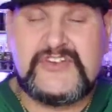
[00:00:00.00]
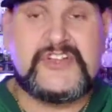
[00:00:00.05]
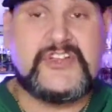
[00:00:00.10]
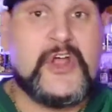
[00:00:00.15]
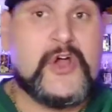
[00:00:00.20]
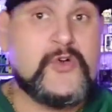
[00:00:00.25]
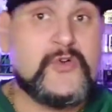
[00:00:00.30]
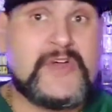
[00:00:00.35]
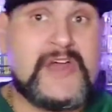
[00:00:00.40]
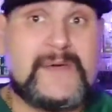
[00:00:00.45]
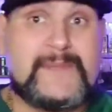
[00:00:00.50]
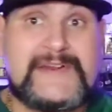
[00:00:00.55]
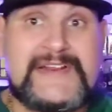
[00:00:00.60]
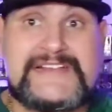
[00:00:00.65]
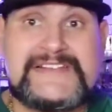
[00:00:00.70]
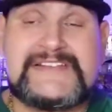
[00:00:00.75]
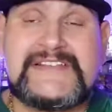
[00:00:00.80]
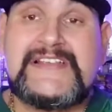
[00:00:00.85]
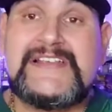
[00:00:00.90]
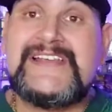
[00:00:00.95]
clone
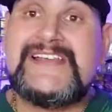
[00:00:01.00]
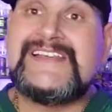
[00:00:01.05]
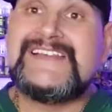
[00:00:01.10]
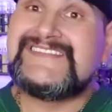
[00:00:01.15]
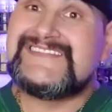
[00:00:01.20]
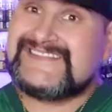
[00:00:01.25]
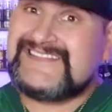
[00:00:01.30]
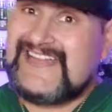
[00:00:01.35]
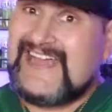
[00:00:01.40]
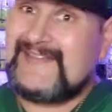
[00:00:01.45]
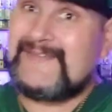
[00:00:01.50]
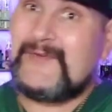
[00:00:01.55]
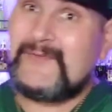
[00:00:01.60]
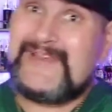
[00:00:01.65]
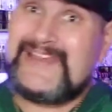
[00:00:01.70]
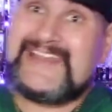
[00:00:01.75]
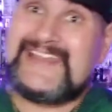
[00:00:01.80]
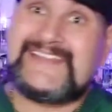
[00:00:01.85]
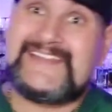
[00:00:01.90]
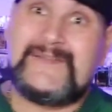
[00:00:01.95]
companies. It's time that
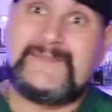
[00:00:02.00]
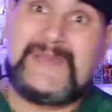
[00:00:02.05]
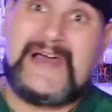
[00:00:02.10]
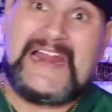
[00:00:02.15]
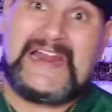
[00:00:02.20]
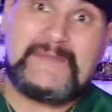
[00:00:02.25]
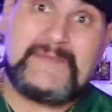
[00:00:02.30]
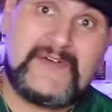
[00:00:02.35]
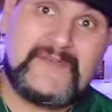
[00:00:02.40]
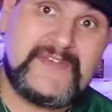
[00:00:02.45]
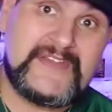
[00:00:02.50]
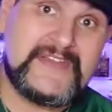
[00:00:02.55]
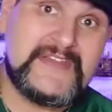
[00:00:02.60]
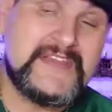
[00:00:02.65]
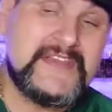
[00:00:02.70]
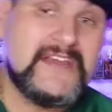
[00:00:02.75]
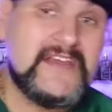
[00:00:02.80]
we get to the bottom of it.